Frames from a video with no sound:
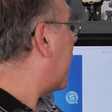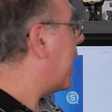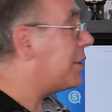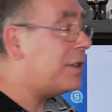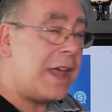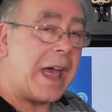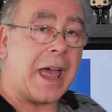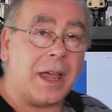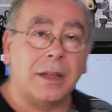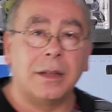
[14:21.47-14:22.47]
and
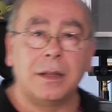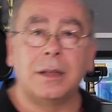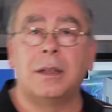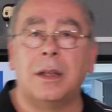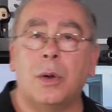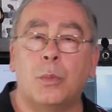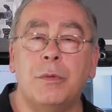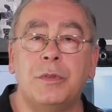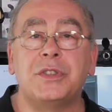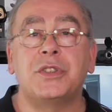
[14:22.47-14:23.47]
that
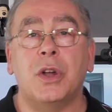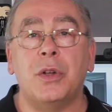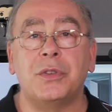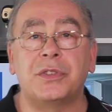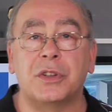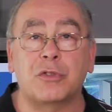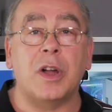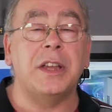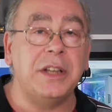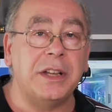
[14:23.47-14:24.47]
will reduce the
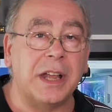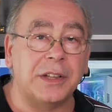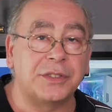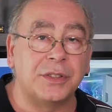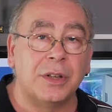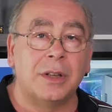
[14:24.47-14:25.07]
graininess,